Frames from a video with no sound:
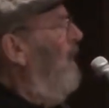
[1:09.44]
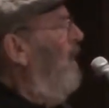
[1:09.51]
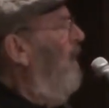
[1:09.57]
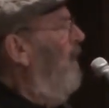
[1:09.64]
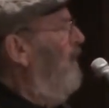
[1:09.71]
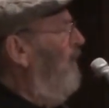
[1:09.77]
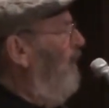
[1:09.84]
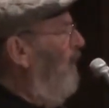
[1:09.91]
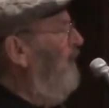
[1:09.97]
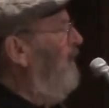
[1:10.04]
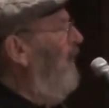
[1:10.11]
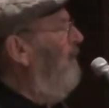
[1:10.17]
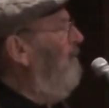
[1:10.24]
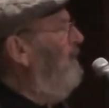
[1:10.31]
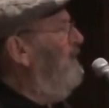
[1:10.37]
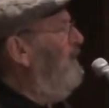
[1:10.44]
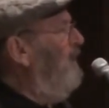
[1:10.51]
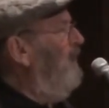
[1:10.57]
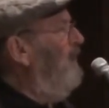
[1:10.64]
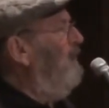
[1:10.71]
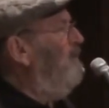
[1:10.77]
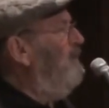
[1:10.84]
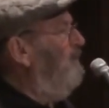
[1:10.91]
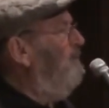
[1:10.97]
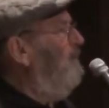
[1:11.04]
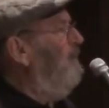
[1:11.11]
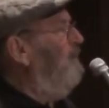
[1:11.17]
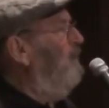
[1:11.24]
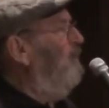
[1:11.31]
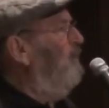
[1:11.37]
On an odd-numbered year just
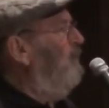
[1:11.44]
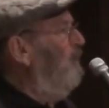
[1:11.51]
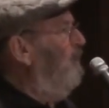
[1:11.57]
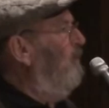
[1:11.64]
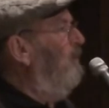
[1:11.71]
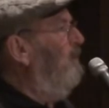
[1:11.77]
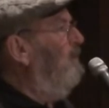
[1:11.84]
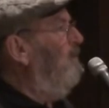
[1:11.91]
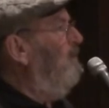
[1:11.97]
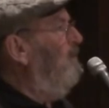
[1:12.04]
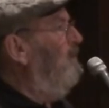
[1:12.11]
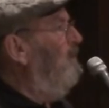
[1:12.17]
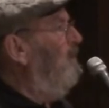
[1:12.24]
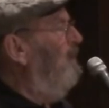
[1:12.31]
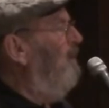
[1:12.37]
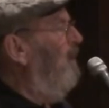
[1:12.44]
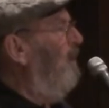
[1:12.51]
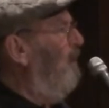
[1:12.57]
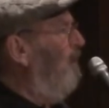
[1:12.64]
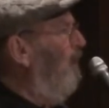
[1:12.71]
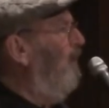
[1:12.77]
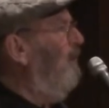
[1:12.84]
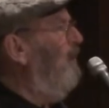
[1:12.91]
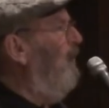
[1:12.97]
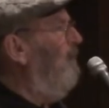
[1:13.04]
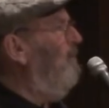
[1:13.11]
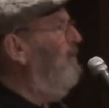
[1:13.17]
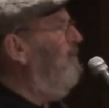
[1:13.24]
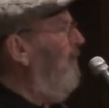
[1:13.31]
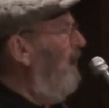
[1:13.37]
before dawn, on an
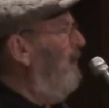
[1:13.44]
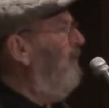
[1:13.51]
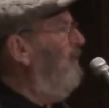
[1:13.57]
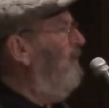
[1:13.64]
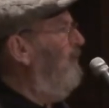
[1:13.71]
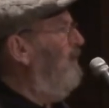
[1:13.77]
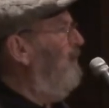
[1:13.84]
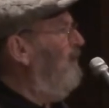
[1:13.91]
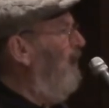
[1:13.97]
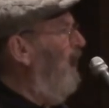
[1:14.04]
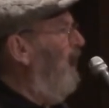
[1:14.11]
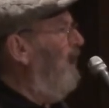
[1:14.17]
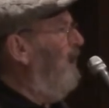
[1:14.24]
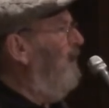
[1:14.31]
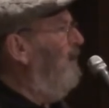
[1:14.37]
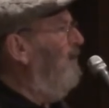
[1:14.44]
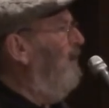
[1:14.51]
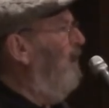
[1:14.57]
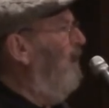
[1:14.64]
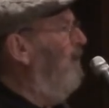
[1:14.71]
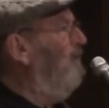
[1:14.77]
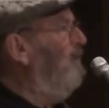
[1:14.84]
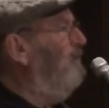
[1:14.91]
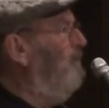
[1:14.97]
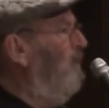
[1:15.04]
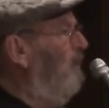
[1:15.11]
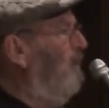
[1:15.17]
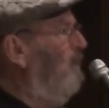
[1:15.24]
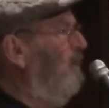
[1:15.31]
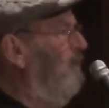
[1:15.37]
odd-numbered month and a day, I was
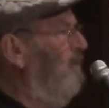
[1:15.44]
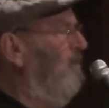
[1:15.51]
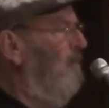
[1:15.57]
born.